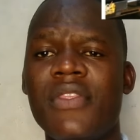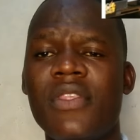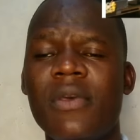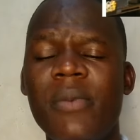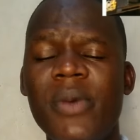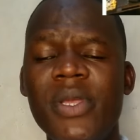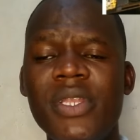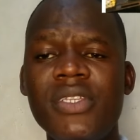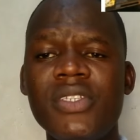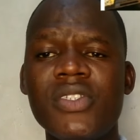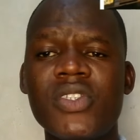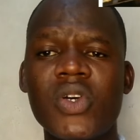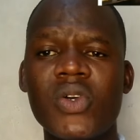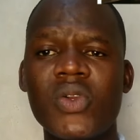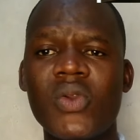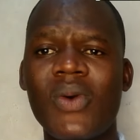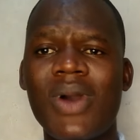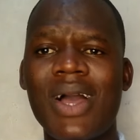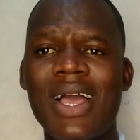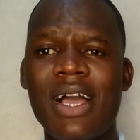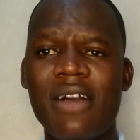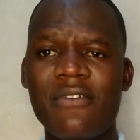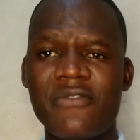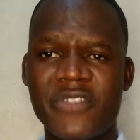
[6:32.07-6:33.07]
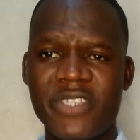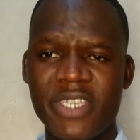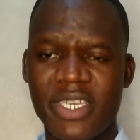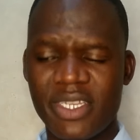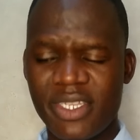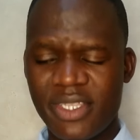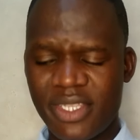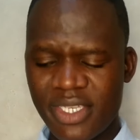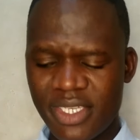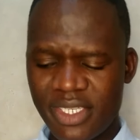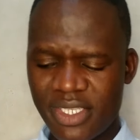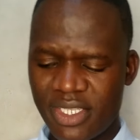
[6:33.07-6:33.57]
The main reason why I've
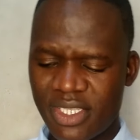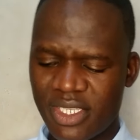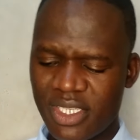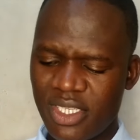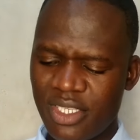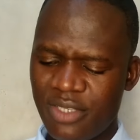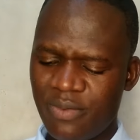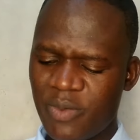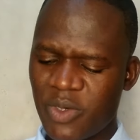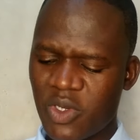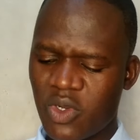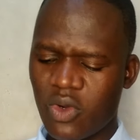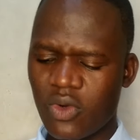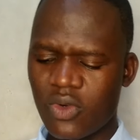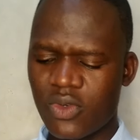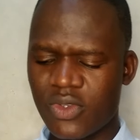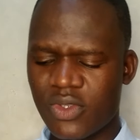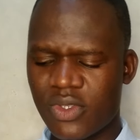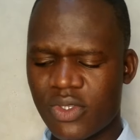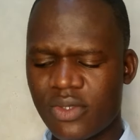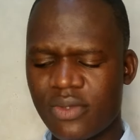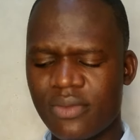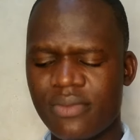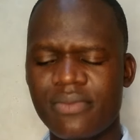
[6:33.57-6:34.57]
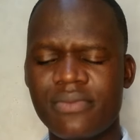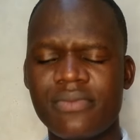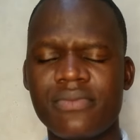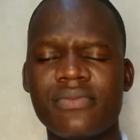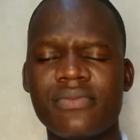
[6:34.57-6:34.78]
said this is because